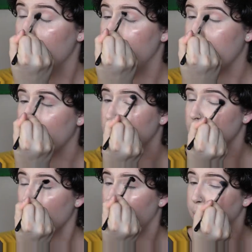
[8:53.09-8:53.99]
making
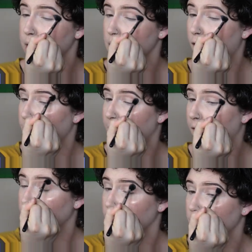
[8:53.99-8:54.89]
this a blown
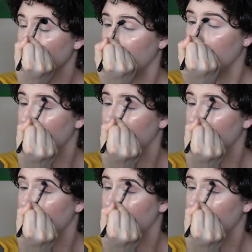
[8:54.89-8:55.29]
out look.